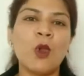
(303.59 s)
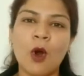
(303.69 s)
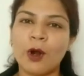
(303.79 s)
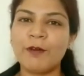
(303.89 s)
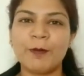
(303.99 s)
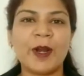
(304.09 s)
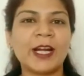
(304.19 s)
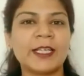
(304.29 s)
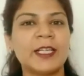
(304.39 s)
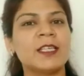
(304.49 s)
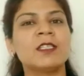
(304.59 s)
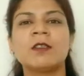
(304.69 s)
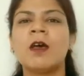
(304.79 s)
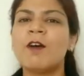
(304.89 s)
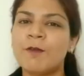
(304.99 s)
a lot of
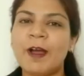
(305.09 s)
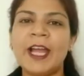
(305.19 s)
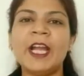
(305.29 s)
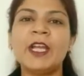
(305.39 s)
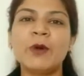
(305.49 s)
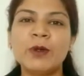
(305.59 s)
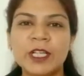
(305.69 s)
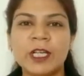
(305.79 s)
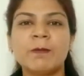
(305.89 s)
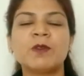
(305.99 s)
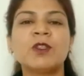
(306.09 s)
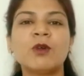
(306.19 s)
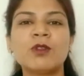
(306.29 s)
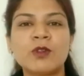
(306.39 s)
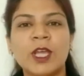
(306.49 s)
practice find new tips,
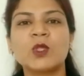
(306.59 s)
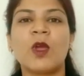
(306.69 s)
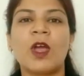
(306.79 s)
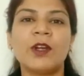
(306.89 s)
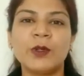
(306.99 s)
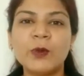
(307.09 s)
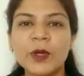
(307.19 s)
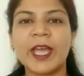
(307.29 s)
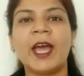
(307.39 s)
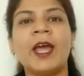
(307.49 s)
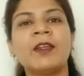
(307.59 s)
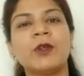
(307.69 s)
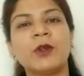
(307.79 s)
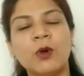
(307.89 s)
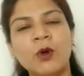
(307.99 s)
new tricks where you
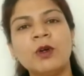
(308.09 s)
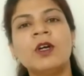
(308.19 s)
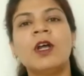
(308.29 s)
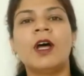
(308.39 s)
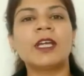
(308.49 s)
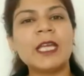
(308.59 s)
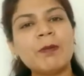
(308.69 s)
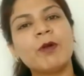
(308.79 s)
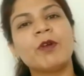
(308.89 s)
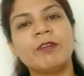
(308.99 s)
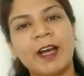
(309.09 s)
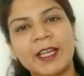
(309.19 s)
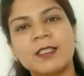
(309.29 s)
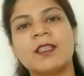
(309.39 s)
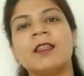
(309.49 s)
can, you know, keep
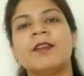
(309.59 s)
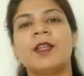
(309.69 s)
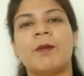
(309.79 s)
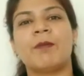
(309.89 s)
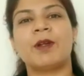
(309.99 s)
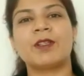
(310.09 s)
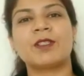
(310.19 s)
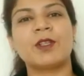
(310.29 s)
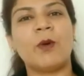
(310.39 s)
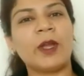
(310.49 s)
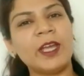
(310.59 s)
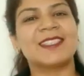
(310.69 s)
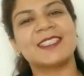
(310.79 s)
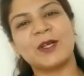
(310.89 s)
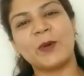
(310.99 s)
revising the numbers. Okay,
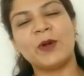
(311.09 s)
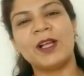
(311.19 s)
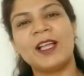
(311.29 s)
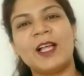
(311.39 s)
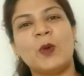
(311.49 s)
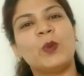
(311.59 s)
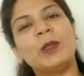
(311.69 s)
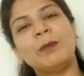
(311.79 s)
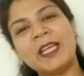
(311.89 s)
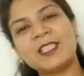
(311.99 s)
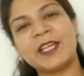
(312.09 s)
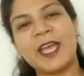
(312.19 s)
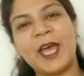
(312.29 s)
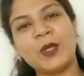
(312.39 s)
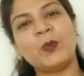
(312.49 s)
so we'll meet
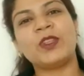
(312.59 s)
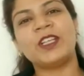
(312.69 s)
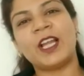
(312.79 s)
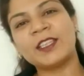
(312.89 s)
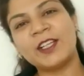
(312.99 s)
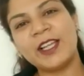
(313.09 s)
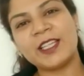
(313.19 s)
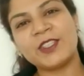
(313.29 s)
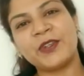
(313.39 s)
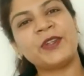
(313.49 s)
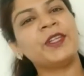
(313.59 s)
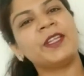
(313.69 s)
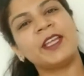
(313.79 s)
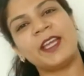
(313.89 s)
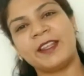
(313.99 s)
again with another lesson
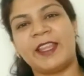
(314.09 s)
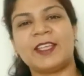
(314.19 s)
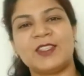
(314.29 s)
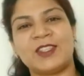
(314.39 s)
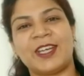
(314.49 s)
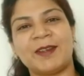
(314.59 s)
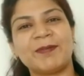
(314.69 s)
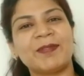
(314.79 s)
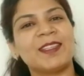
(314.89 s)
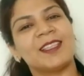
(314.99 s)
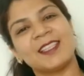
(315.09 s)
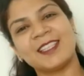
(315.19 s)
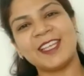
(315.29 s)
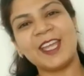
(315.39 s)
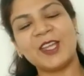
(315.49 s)
next time.
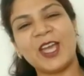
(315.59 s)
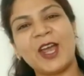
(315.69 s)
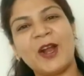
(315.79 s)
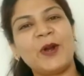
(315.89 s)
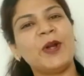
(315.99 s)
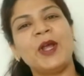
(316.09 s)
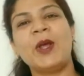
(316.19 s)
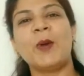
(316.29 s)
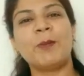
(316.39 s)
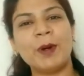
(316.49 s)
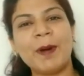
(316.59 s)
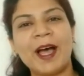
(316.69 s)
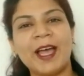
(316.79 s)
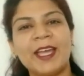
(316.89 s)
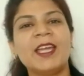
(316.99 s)
Take care.
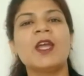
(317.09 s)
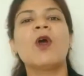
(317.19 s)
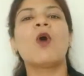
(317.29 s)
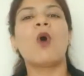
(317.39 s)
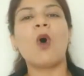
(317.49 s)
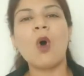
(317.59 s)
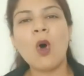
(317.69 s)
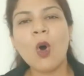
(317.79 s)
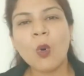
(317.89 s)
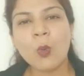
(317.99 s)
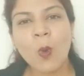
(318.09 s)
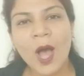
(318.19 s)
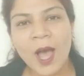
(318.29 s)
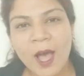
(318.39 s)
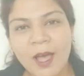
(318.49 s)
Bye-bye. Au
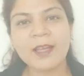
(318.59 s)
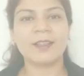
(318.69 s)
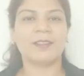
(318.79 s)
revoir.